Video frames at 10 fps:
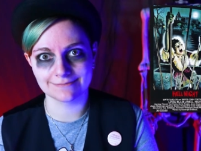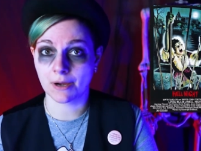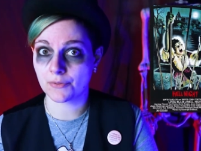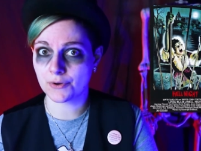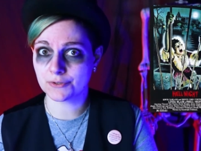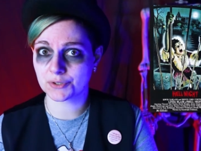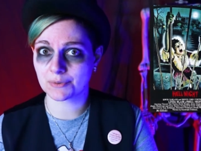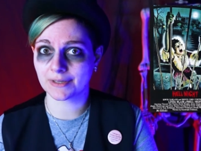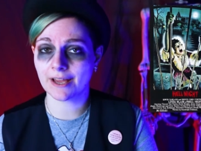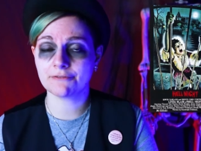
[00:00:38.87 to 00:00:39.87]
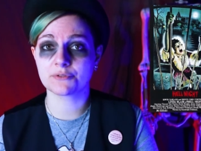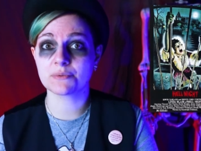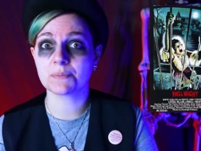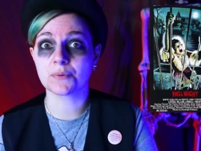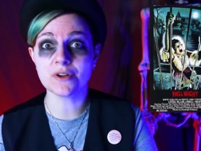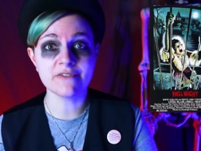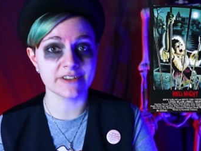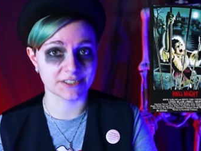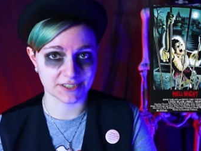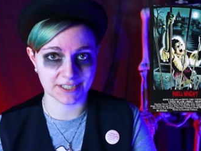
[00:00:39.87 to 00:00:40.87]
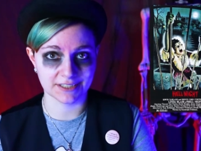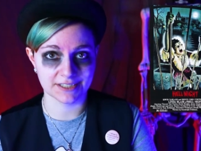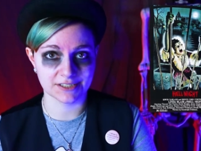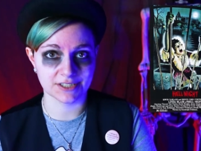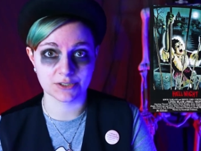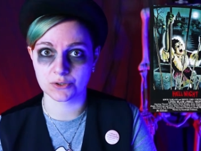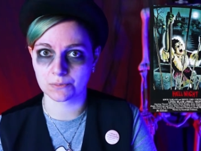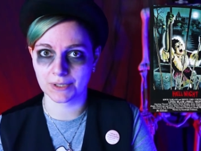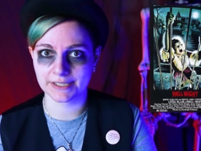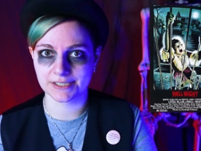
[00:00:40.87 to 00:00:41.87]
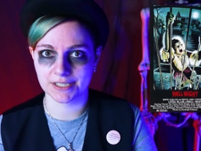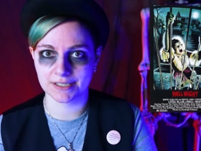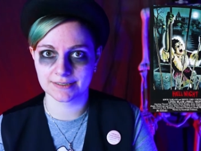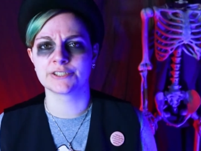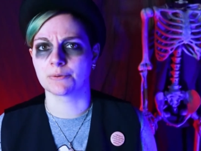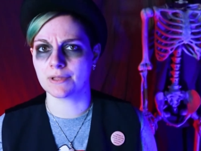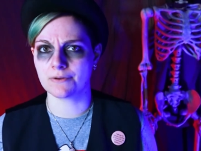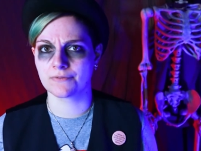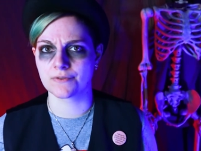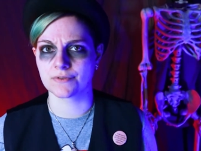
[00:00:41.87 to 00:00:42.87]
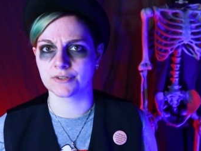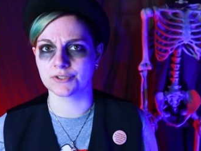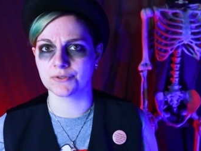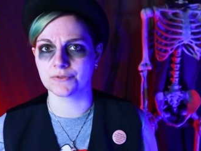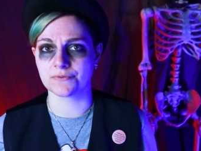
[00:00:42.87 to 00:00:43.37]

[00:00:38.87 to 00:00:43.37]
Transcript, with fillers: by those who were left from the previous killings that took place here. So without further ado,